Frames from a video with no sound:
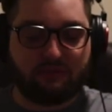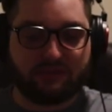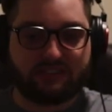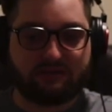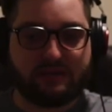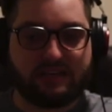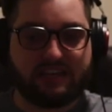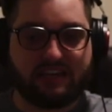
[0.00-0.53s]

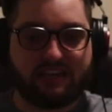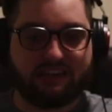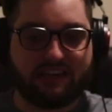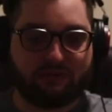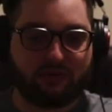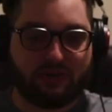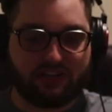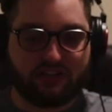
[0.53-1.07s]
speaking,
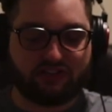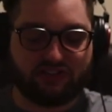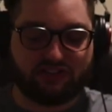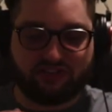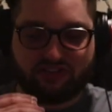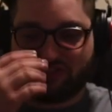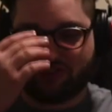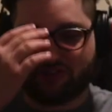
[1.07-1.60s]
like what you
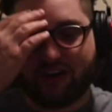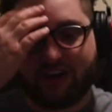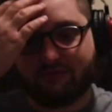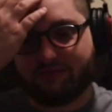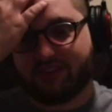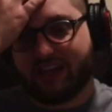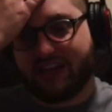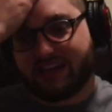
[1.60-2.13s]
just
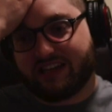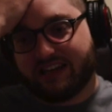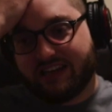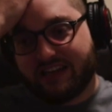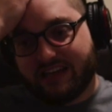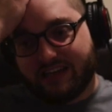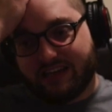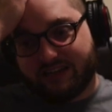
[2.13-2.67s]
described, like
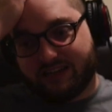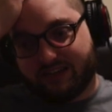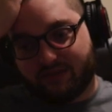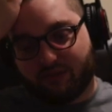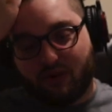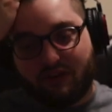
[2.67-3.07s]
we've